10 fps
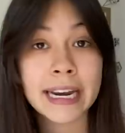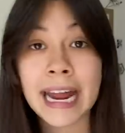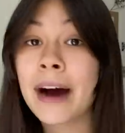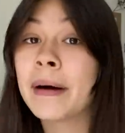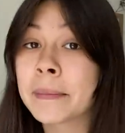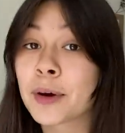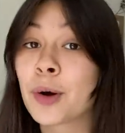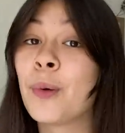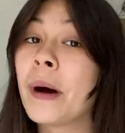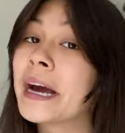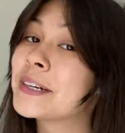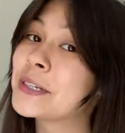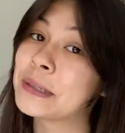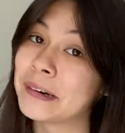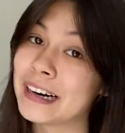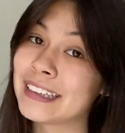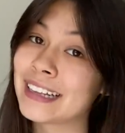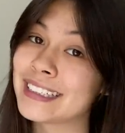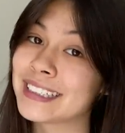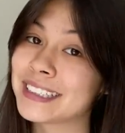Now I'm quite sure
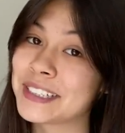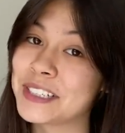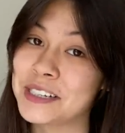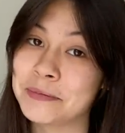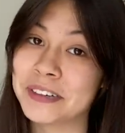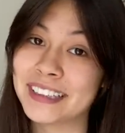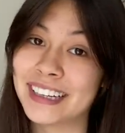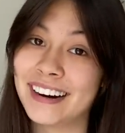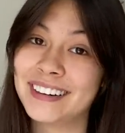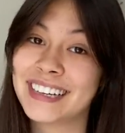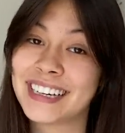that this is the cheap one though,